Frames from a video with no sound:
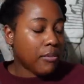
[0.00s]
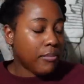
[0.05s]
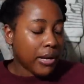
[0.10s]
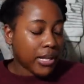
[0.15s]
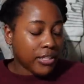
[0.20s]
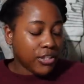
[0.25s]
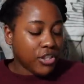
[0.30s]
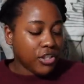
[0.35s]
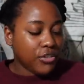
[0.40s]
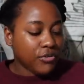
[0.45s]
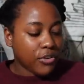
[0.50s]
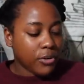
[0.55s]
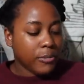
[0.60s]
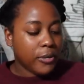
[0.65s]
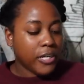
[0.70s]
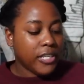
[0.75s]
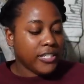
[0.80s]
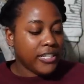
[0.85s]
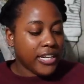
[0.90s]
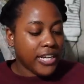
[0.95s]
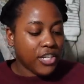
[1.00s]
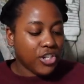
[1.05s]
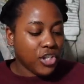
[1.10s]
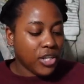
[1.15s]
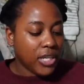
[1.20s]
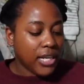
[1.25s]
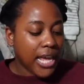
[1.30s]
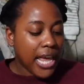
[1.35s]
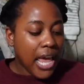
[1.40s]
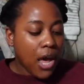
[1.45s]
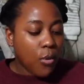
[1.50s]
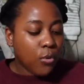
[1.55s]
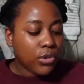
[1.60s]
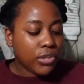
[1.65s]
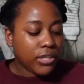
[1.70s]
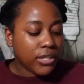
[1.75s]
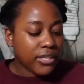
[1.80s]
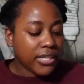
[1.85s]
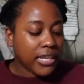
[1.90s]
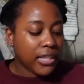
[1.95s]
apologies for pronunciation,
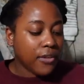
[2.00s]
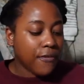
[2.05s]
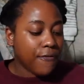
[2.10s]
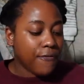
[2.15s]
which looks like the